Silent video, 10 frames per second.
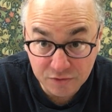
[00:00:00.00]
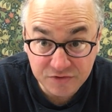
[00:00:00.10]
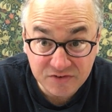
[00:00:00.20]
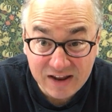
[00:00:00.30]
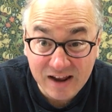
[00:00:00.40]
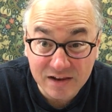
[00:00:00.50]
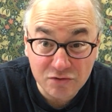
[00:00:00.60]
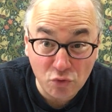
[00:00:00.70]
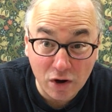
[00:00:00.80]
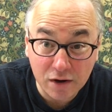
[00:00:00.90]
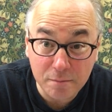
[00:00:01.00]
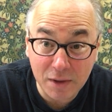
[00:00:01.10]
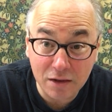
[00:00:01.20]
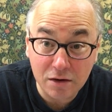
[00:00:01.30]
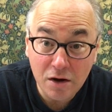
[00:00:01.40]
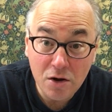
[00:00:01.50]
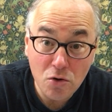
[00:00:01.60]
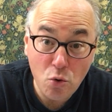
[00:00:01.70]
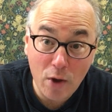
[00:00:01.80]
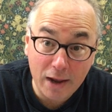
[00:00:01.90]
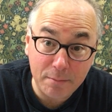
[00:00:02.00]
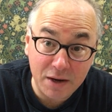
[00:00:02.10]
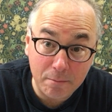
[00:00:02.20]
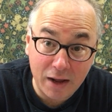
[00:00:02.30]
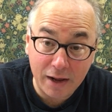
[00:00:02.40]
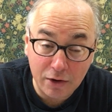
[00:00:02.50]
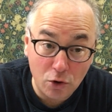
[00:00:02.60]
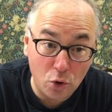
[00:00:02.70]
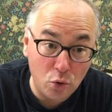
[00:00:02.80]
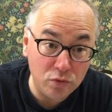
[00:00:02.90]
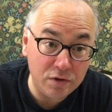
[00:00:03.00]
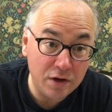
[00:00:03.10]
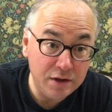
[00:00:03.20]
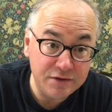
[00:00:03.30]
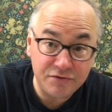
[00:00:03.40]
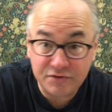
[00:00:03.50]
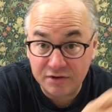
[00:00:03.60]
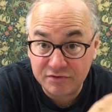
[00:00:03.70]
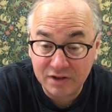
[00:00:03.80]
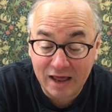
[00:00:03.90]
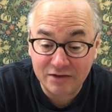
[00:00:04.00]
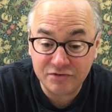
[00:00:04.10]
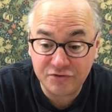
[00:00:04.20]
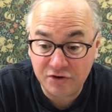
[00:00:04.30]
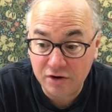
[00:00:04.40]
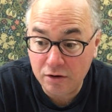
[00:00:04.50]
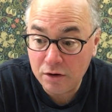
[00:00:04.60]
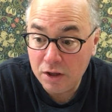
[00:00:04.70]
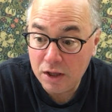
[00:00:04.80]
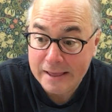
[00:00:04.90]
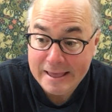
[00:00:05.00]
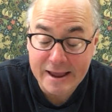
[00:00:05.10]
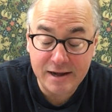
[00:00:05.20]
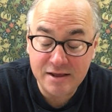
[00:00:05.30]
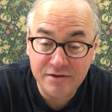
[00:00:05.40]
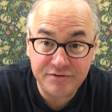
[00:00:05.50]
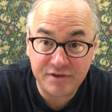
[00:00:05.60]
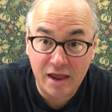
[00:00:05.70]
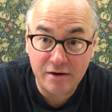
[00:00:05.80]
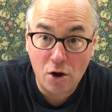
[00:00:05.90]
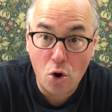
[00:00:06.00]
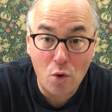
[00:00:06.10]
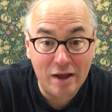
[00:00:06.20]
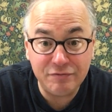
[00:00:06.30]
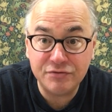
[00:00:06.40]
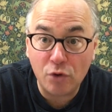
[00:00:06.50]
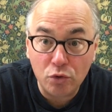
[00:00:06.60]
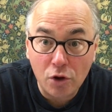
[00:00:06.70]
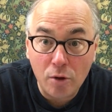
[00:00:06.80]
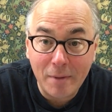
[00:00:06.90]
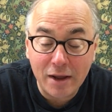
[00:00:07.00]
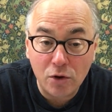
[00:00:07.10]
Stanley Druckenmiller, who had been buying gold since last year and he said, oh, I've sold all my